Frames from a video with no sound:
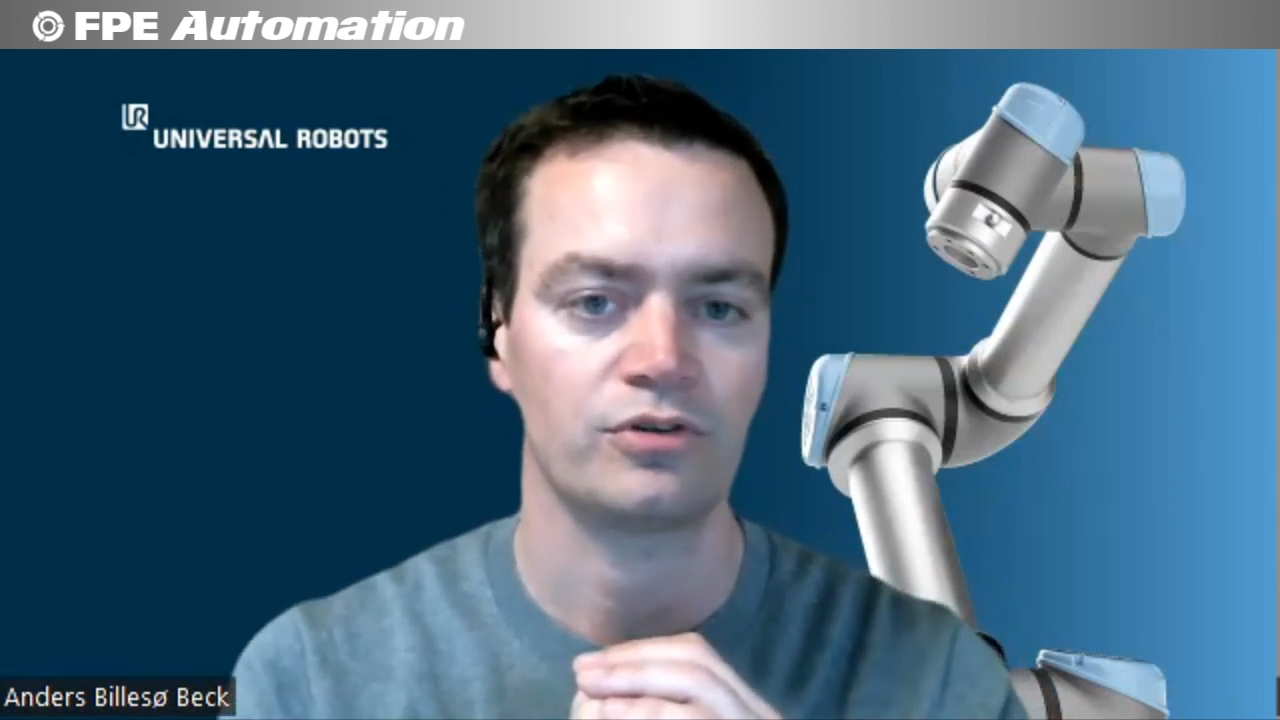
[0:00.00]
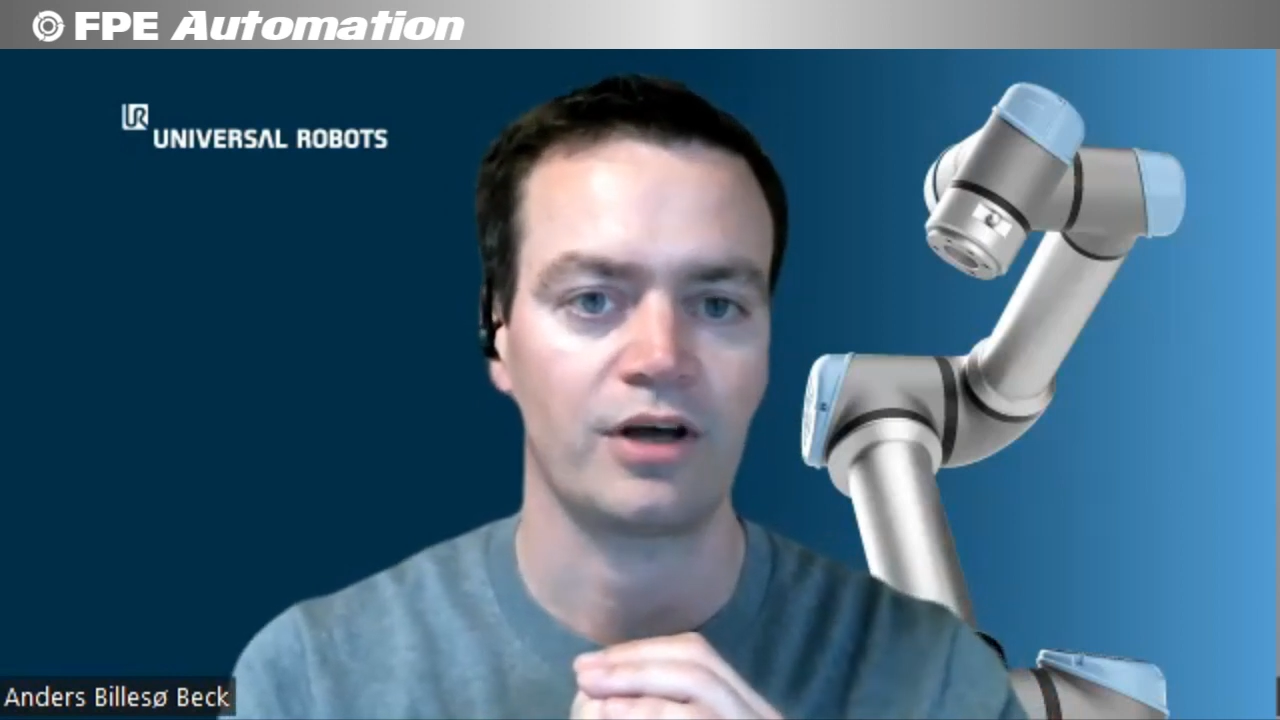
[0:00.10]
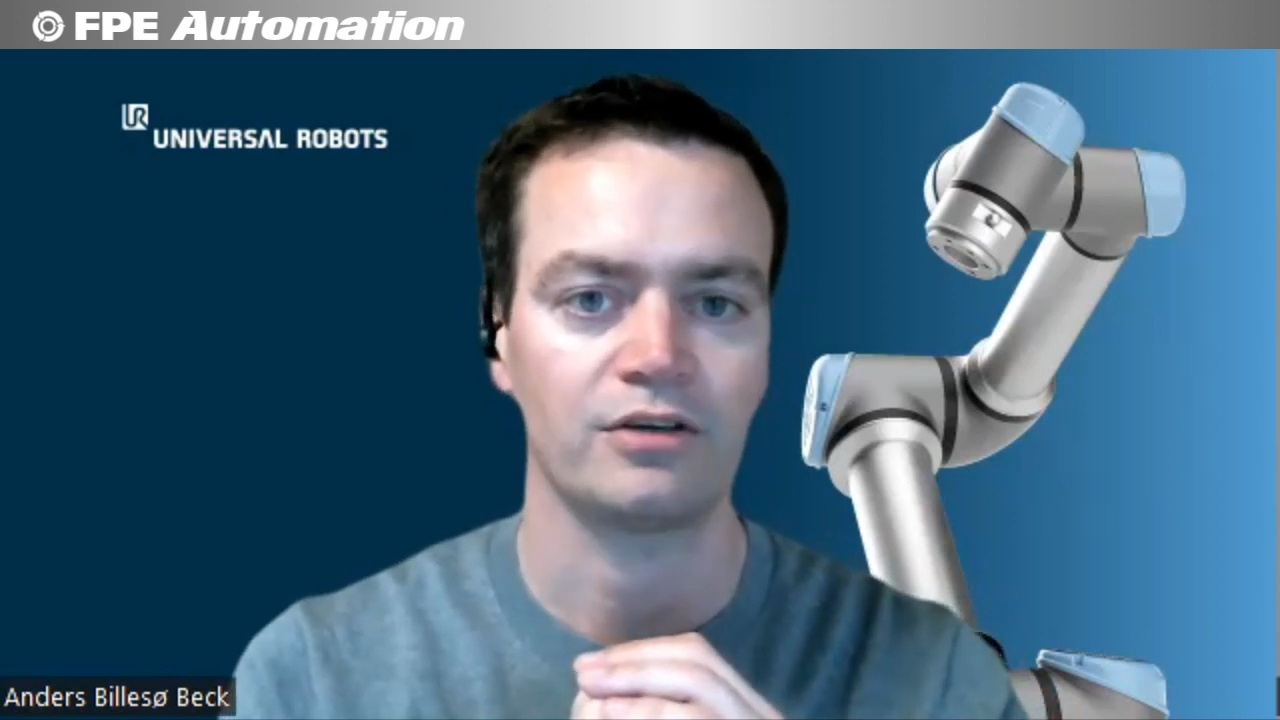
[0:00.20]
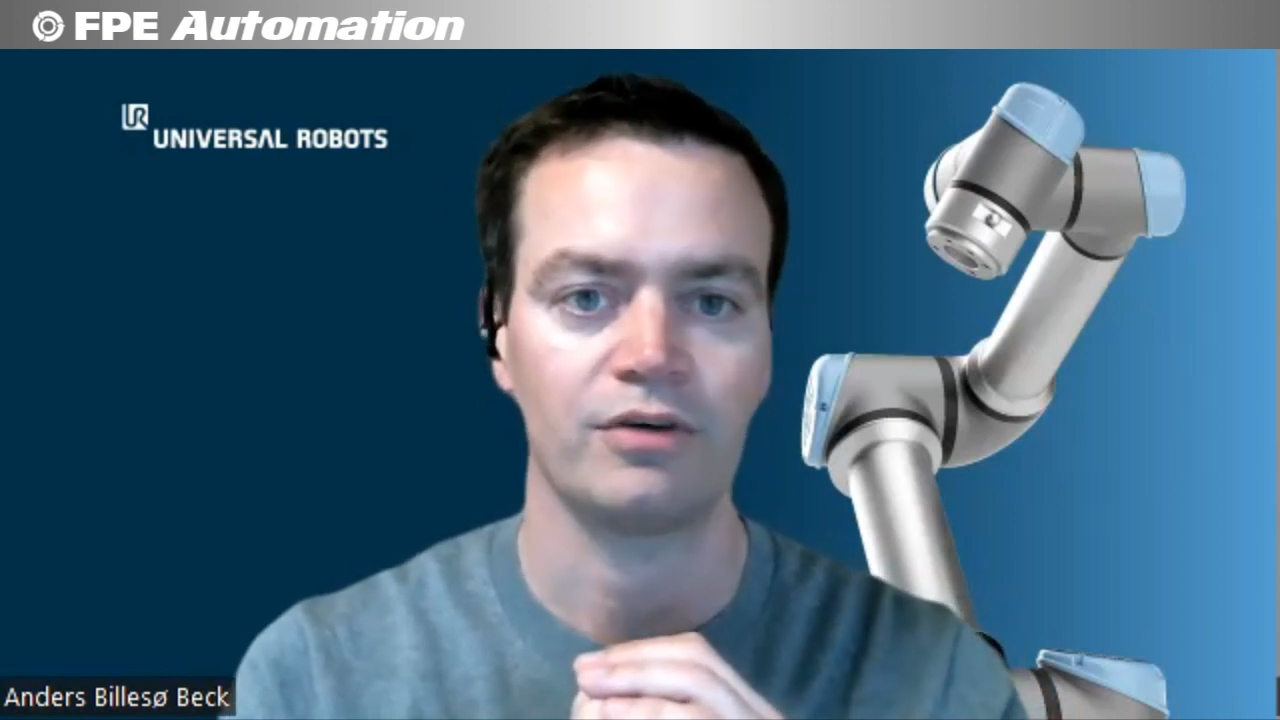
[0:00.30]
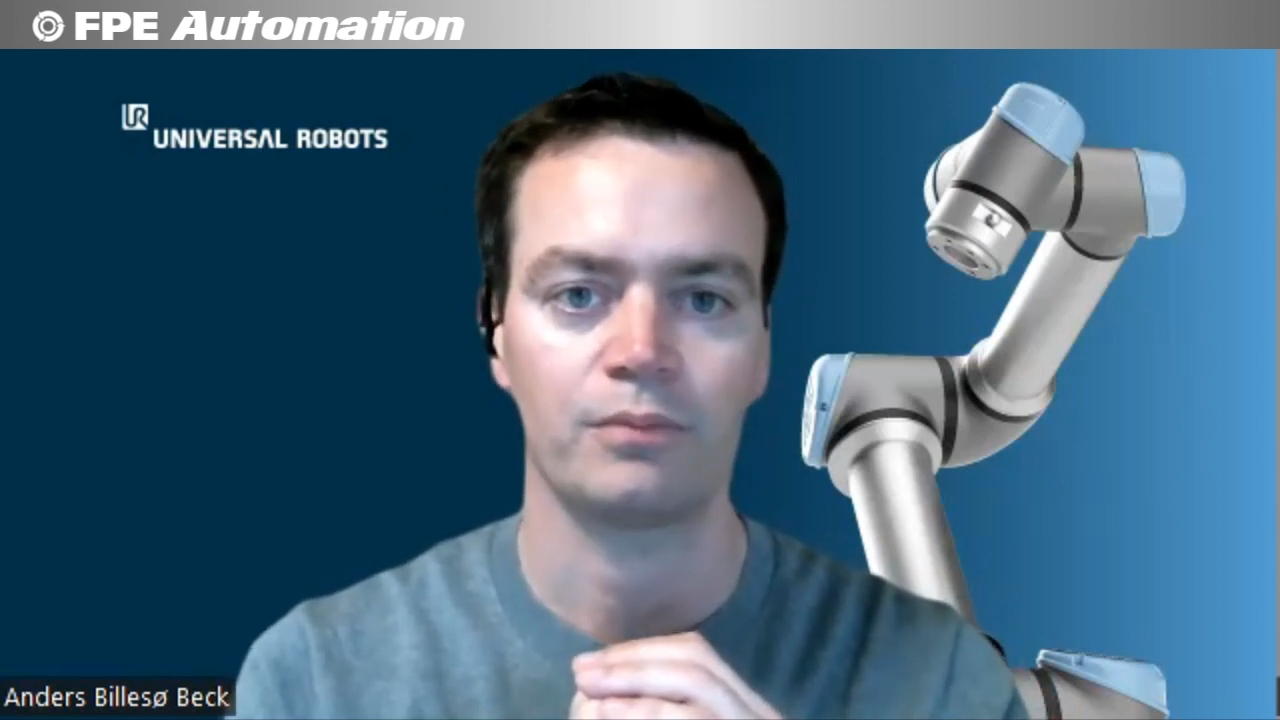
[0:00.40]

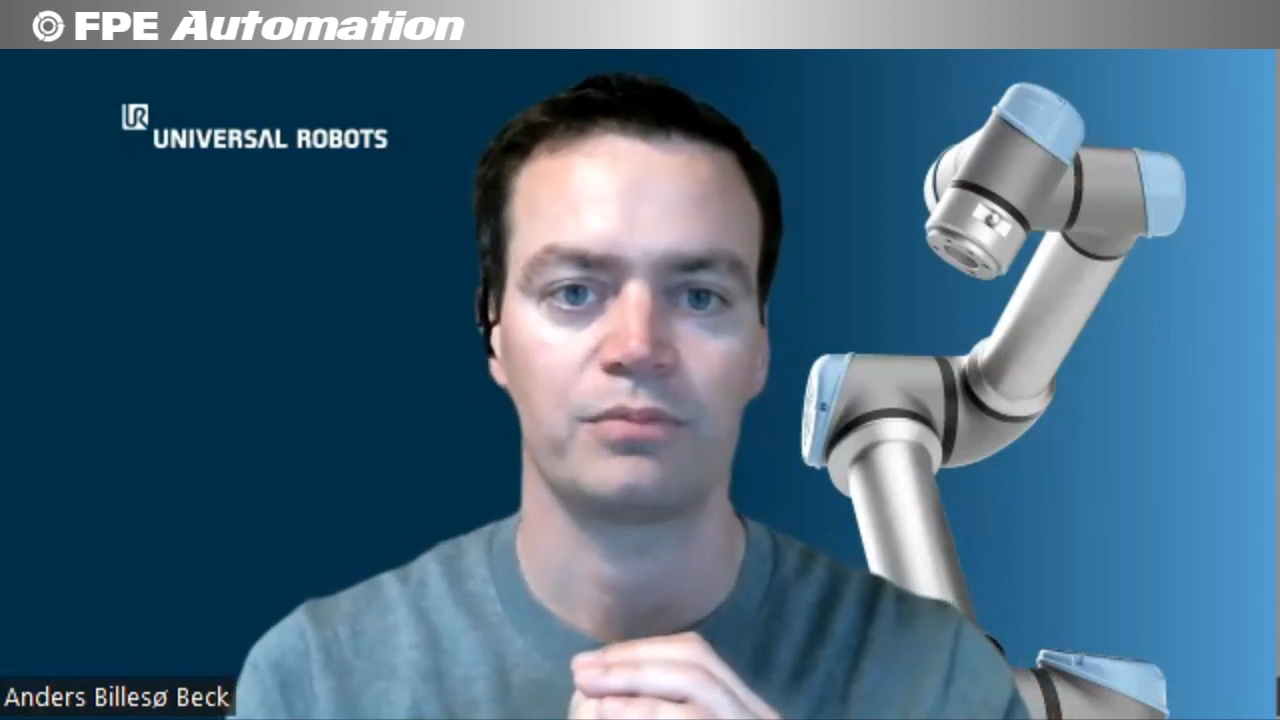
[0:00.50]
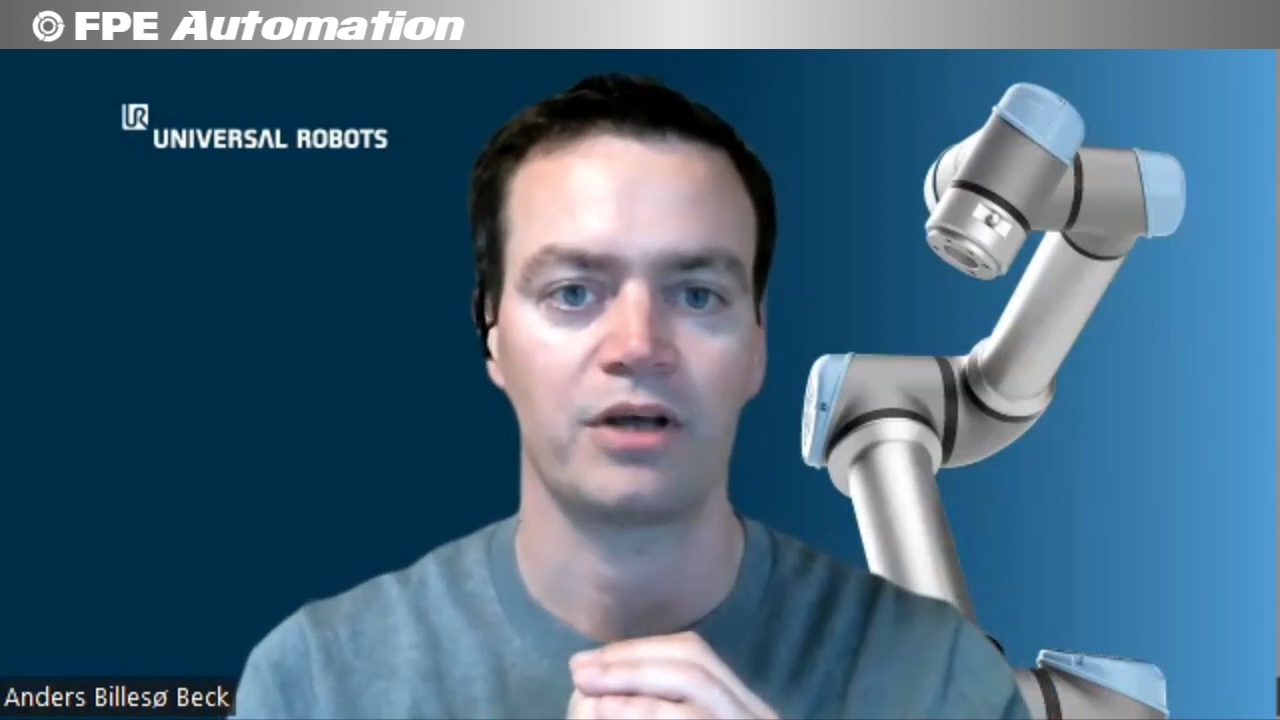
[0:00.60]
are developed